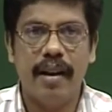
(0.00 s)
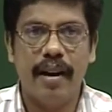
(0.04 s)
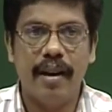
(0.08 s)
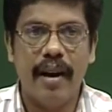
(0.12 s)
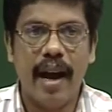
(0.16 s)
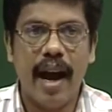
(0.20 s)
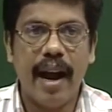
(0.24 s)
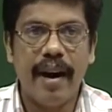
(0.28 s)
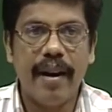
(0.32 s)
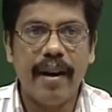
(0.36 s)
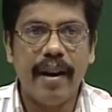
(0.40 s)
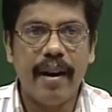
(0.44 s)

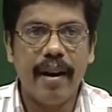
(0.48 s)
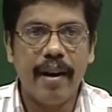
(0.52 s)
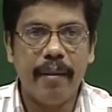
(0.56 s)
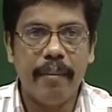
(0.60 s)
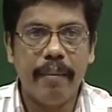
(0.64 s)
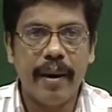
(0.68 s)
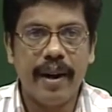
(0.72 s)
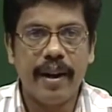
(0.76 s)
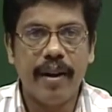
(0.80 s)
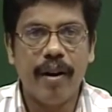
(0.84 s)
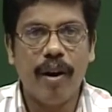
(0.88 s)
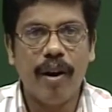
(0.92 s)
And
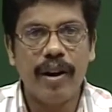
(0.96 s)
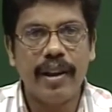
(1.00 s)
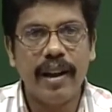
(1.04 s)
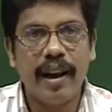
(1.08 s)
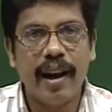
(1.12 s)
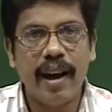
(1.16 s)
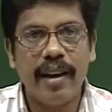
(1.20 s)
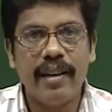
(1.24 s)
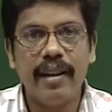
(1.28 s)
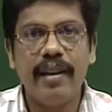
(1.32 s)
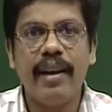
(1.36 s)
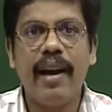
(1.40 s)
but on
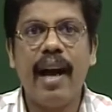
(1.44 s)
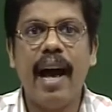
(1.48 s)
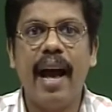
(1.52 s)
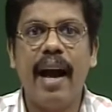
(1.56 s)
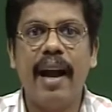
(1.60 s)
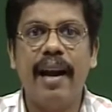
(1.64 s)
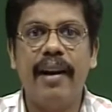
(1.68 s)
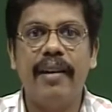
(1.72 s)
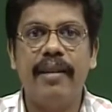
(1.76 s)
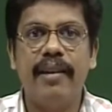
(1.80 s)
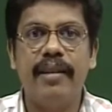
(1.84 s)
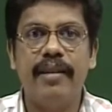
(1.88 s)
the other
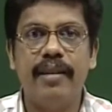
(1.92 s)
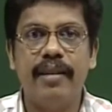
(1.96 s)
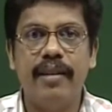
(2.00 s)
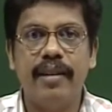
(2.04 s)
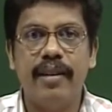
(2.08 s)
hand,